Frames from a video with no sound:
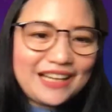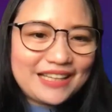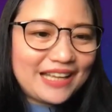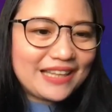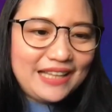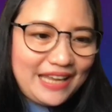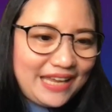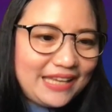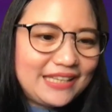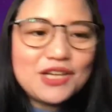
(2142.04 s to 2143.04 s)

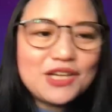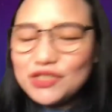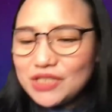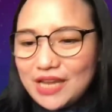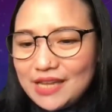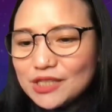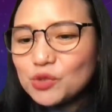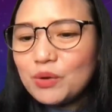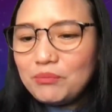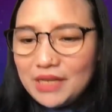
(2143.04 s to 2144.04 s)
Kathleen, Jane,
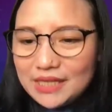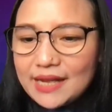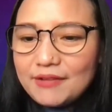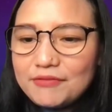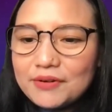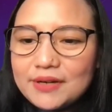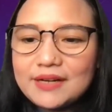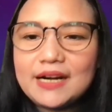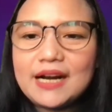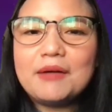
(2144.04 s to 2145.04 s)
Swimita,
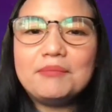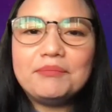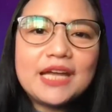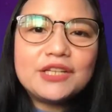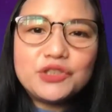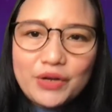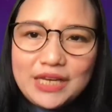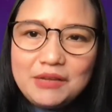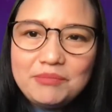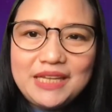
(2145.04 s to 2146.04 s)
for
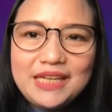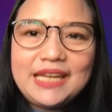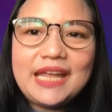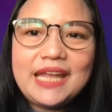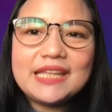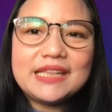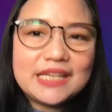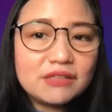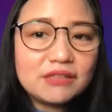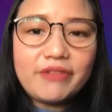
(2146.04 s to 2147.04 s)
joining me in
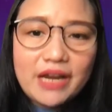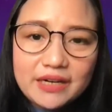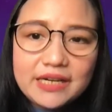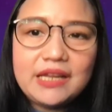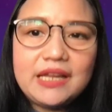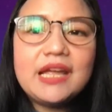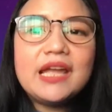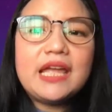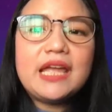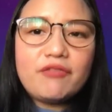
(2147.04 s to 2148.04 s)
this very
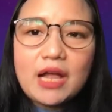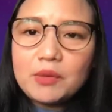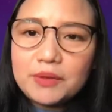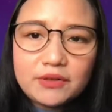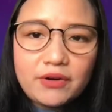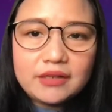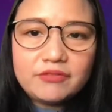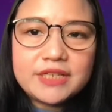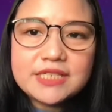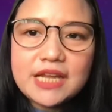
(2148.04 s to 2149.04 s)
invaluable
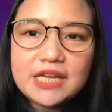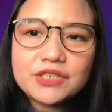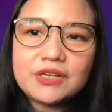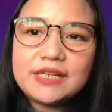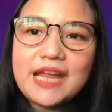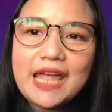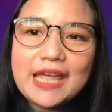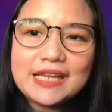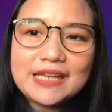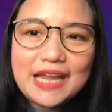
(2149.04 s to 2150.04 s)
conversation.
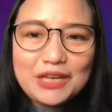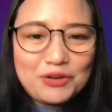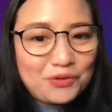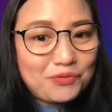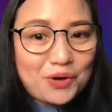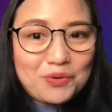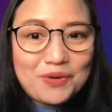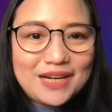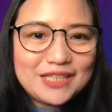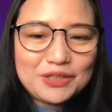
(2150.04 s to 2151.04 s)
And I look
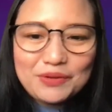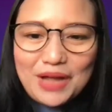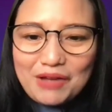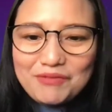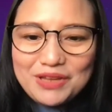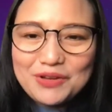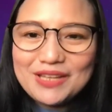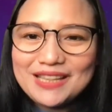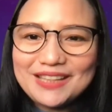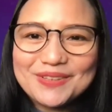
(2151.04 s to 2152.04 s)
forward to having you
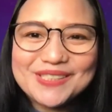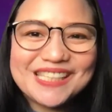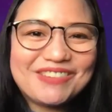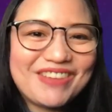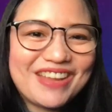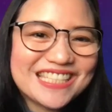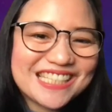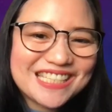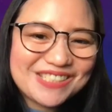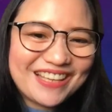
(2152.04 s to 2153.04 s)
in those
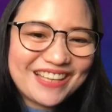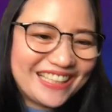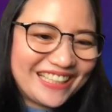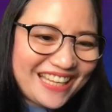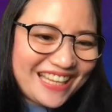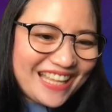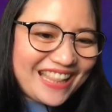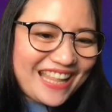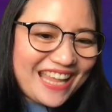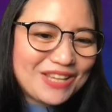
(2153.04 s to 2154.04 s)
events as well.
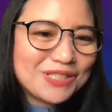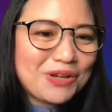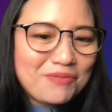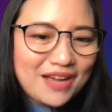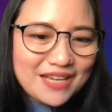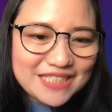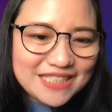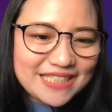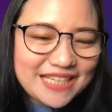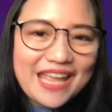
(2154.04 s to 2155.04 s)
Thank you so
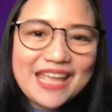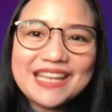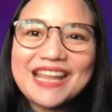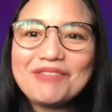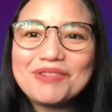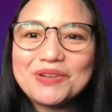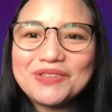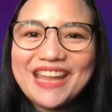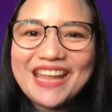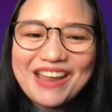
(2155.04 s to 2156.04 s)
much, and have a
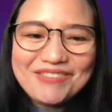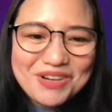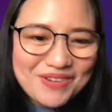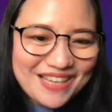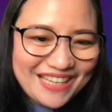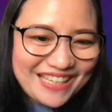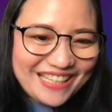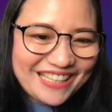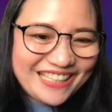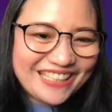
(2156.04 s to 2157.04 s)
good day, everyone.